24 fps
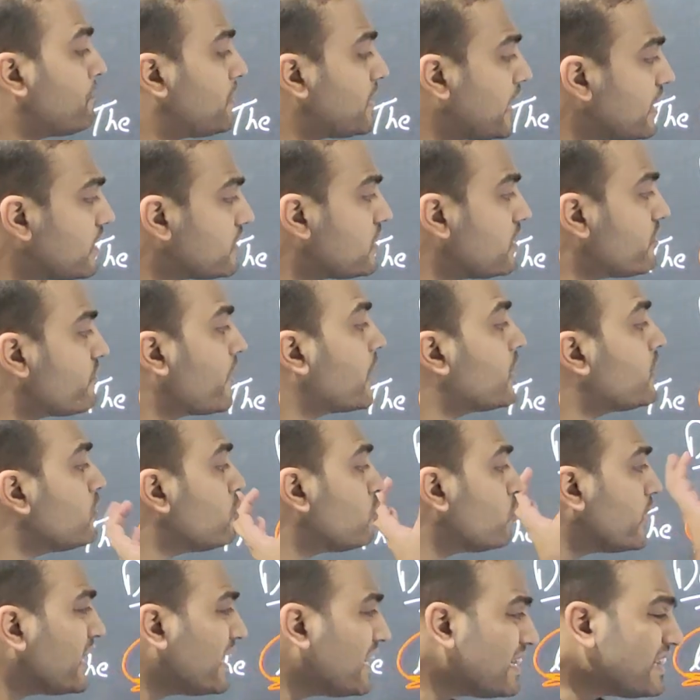plug the
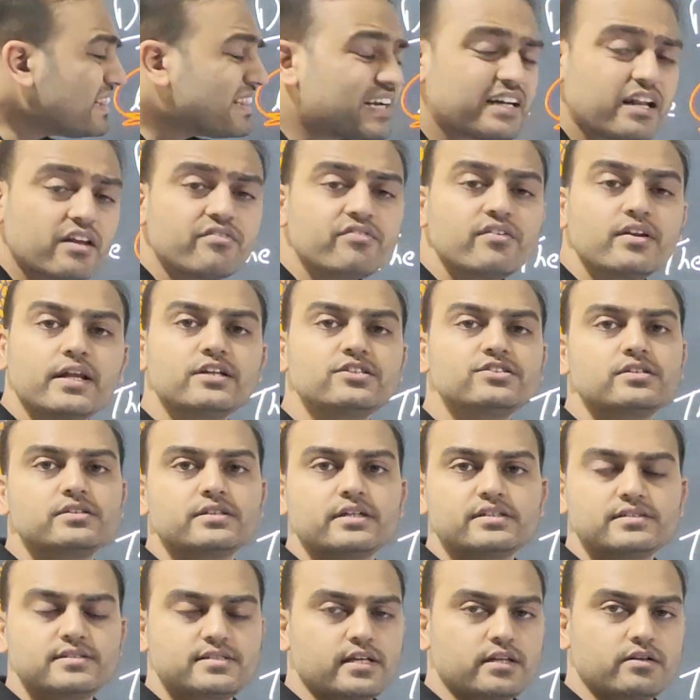value in the
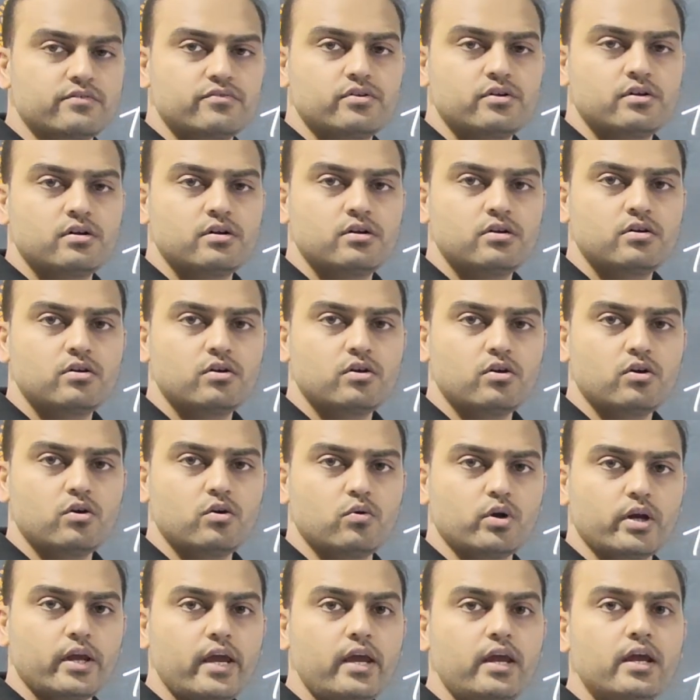definition itself.
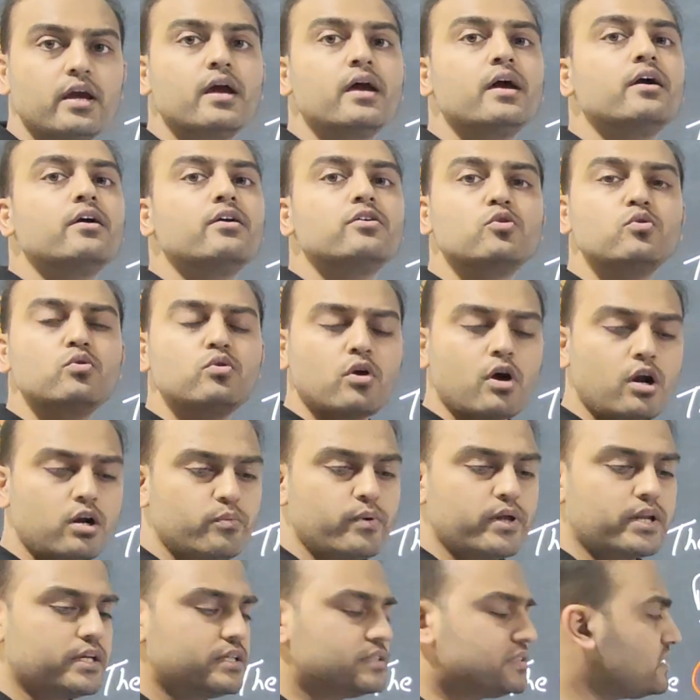Okay, do
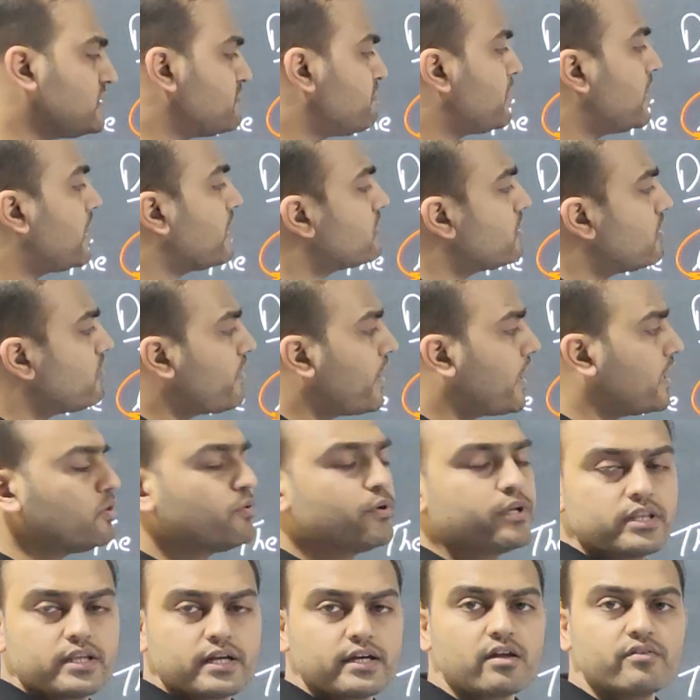not worry, just plug the
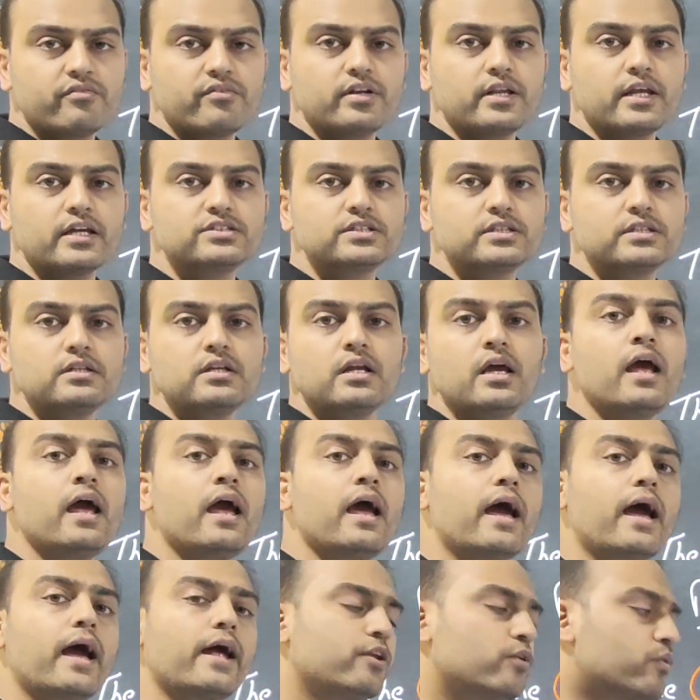value in the definition
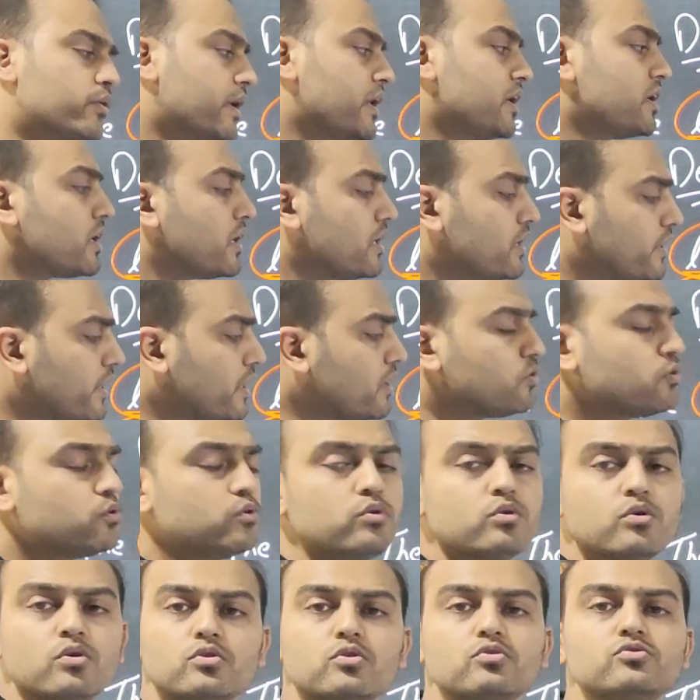and you can
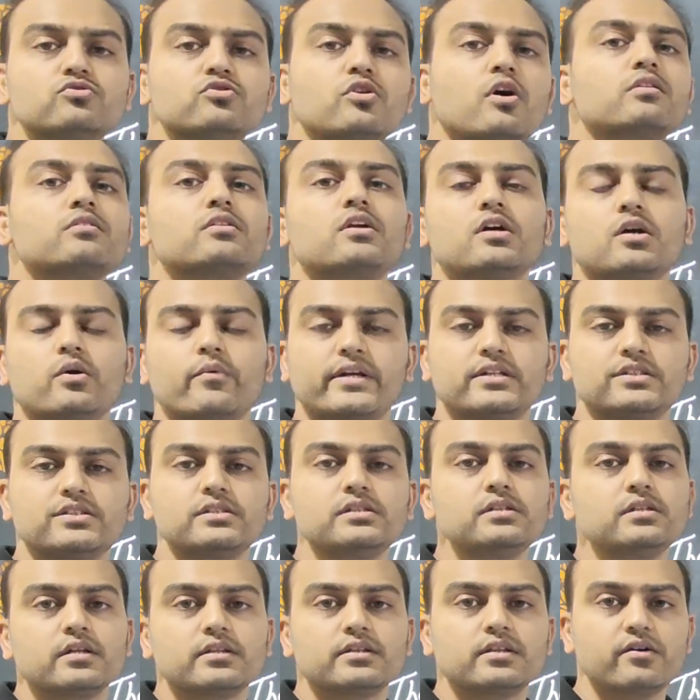continue to solve the
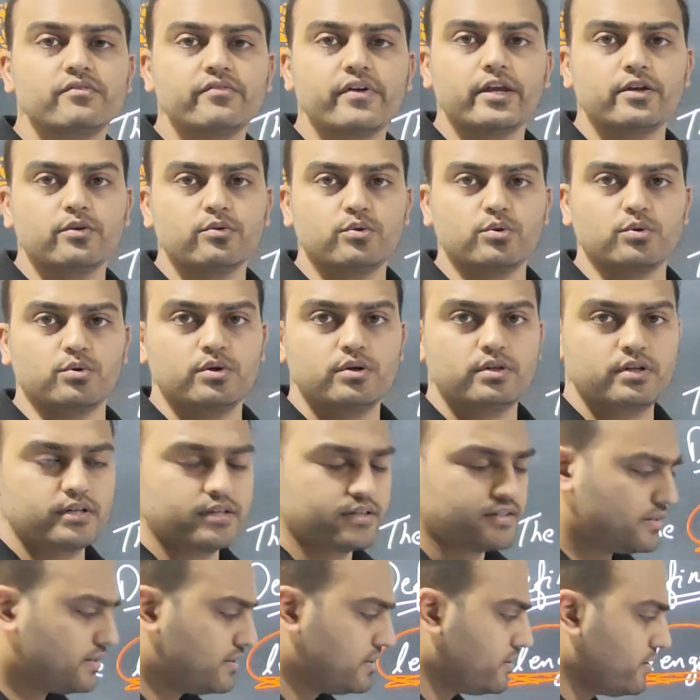question the way you do.
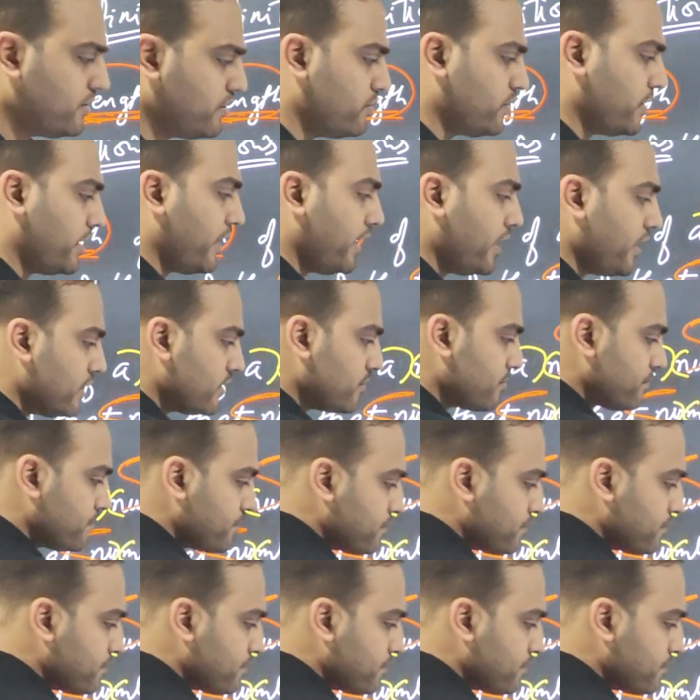Okay,